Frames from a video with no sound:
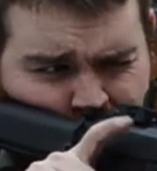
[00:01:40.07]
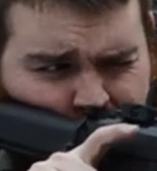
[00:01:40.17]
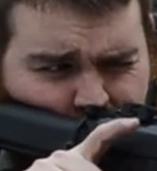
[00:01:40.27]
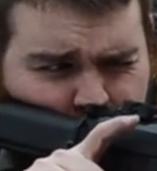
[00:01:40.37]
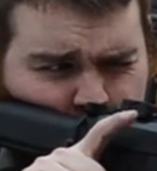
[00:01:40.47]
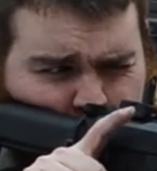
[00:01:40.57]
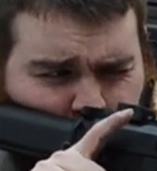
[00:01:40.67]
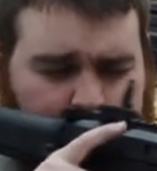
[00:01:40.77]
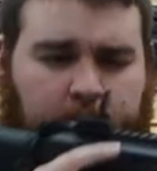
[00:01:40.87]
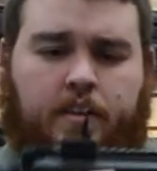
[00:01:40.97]
Um,
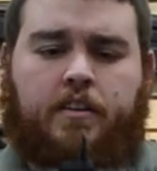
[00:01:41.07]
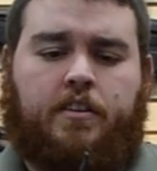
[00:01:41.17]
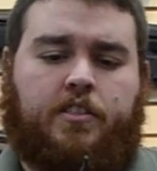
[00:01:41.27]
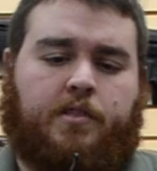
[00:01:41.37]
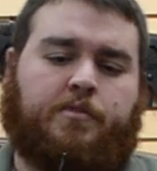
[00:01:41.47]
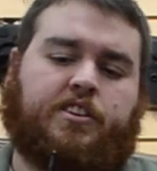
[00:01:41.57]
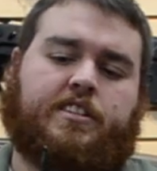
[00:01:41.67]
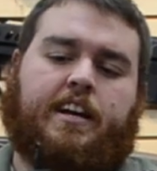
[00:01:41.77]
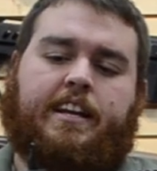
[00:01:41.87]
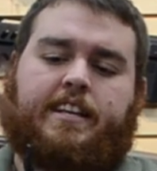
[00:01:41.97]
the rear
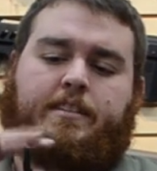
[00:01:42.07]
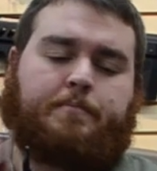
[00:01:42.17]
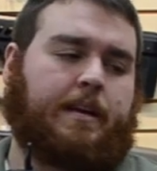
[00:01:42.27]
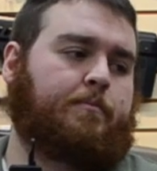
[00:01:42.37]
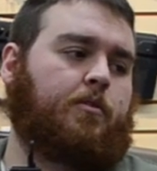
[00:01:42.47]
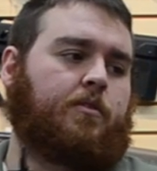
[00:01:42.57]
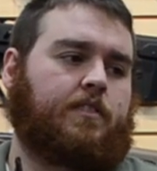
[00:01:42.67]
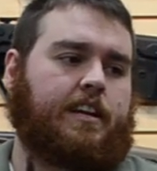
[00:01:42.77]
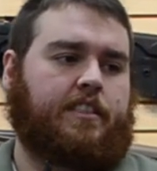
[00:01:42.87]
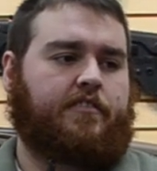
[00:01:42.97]
sight is a peephole,
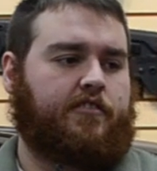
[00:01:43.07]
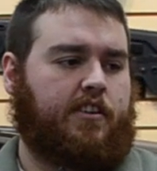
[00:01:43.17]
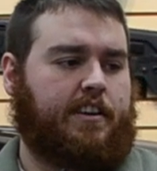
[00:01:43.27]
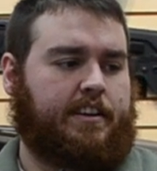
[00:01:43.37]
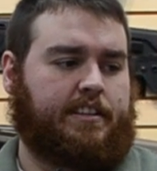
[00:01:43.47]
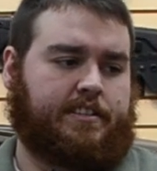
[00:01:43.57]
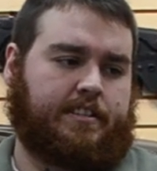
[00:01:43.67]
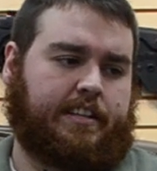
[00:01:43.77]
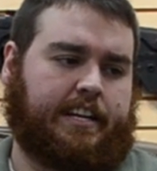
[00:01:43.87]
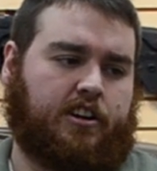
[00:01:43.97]
and the front is the
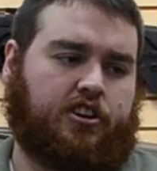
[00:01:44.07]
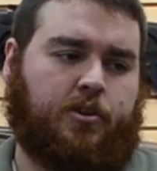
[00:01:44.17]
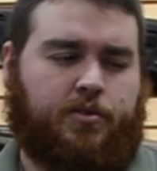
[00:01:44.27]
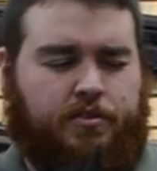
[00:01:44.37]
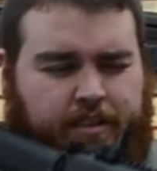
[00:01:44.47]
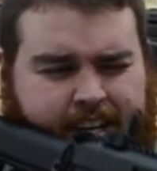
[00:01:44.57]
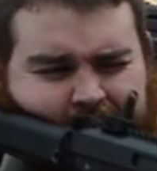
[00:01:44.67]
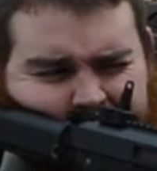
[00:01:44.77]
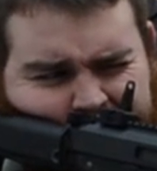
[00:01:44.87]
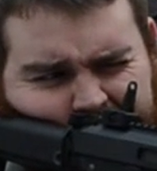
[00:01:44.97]
like a ghost ring
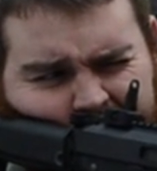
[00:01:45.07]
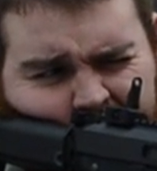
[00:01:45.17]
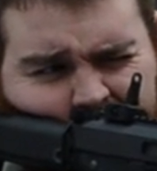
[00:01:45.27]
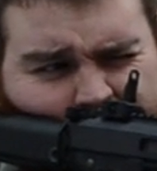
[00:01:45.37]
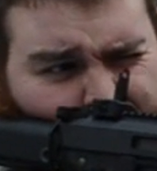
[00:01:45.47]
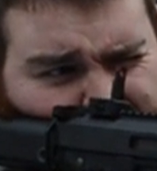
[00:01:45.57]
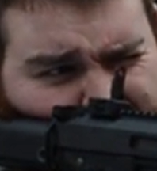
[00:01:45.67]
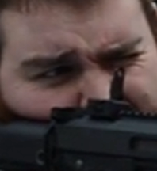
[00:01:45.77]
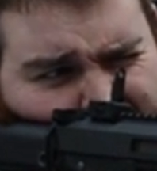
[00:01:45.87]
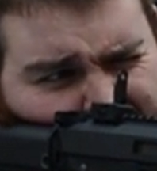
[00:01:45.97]
kind of sight. So it's a
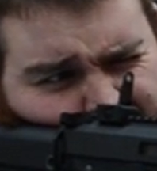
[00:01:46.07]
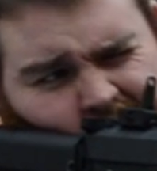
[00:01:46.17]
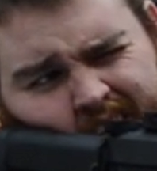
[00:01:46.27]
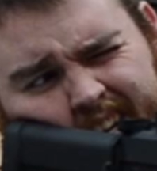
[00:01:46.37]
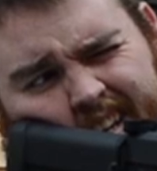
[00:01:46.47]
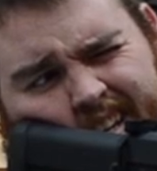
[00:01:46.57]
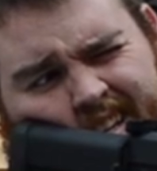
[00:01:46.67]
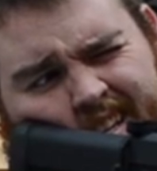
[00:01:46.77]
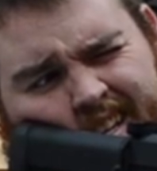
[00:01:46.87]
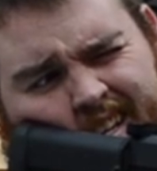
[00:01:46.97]
very interesting
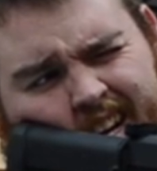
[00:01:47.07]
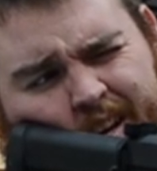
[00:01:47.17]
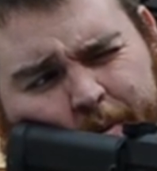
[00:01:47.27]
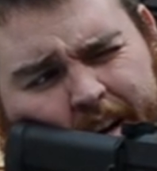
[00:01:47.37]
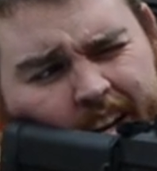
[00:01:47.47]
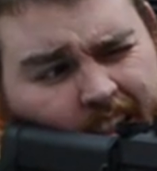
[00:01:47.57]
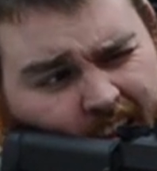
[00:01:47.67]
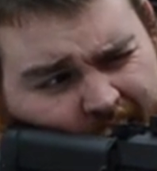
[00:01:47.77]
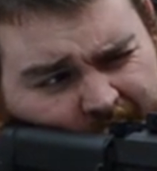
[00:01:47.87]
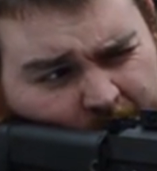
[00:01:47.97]
kind of way to
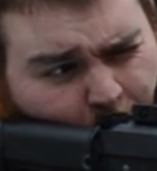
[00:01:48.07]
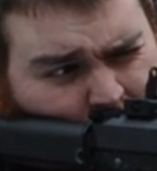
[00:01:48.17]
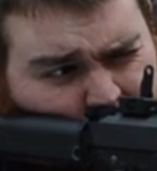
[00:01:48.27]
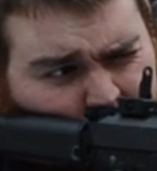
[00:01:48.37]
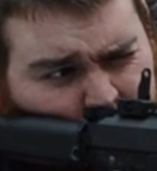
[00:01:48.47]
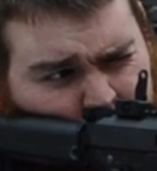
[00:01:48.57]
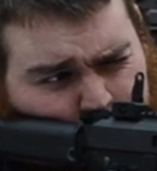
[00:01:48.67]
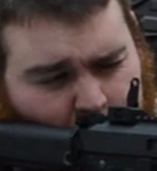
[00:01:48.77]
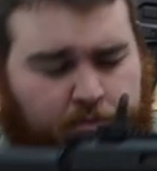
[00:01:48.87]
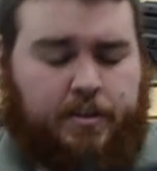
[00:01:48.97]
line it up,
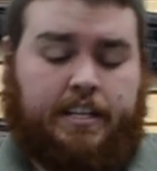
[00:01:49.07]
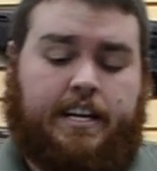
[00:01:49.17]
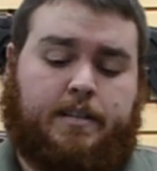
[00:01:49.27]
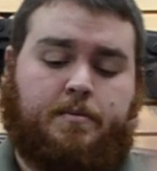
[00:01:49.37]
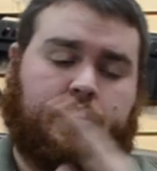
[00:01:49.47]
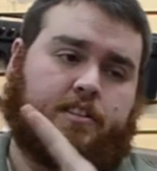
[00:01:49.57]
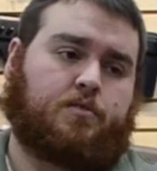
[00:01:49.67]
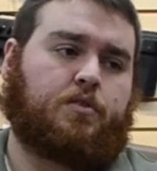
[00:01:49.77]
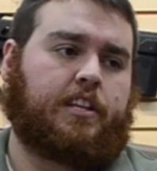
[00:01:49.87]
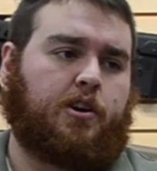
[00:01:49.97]
but it's really nice because
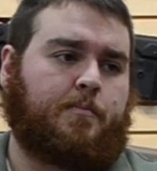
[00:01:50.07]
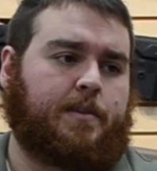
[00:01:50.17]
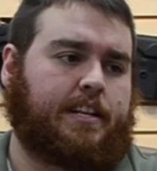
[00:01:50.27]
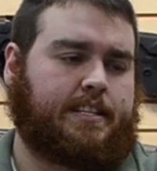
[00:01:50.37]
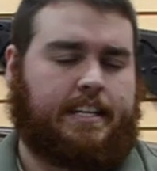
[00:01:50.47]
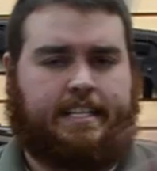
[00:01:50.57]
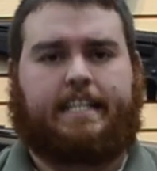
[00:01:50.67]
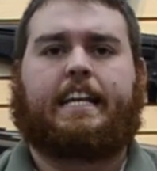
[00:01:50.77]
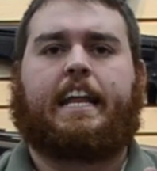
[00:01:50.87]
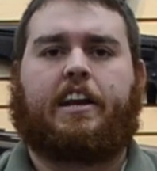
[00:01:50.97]
it's really open. It's easy
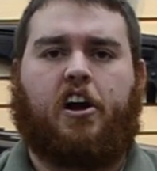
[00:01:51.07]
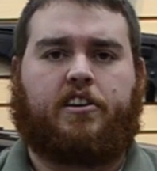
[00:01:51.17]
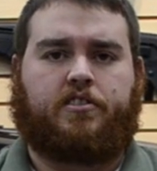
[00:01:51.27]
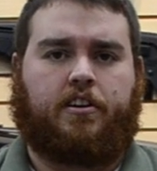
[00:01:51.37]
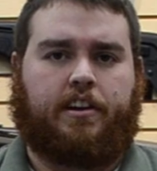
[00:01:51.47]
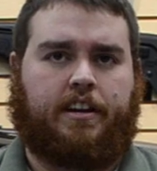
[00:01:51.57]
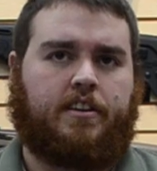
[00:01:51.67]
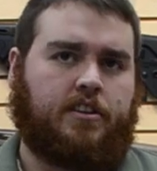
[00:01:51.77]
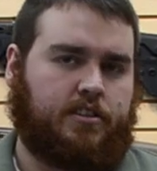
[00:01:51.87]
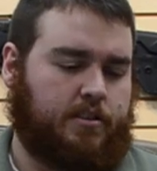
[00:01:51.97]
to get it on target,
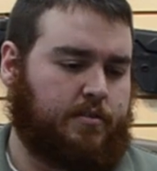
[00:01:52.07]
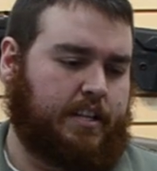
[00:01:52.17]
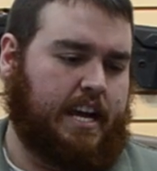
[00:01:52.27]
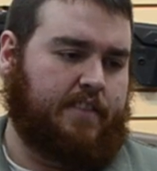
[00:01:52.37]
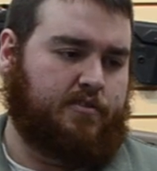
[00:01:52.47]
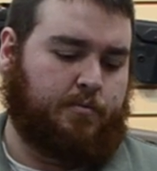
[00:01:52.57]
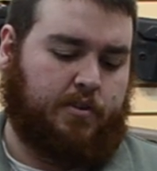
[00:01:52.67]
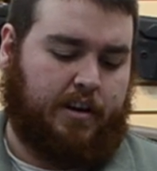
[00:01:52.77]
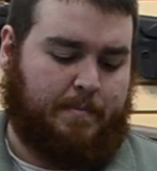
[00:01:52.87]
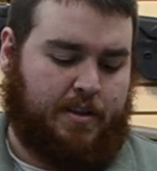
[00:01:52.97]
so you don't really have to
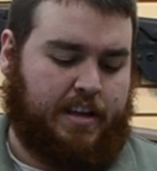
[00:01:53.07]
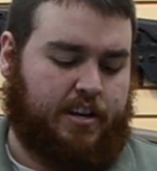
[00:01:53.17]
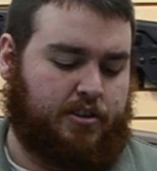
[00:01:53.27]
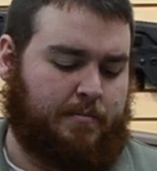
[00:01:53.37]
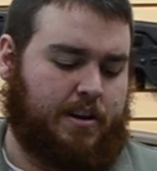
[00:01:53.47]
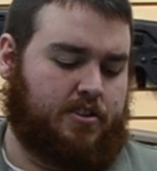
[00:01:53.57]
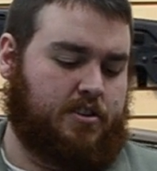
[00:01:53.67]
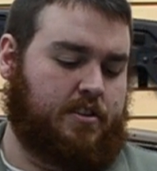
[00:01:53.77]
worry about that too much.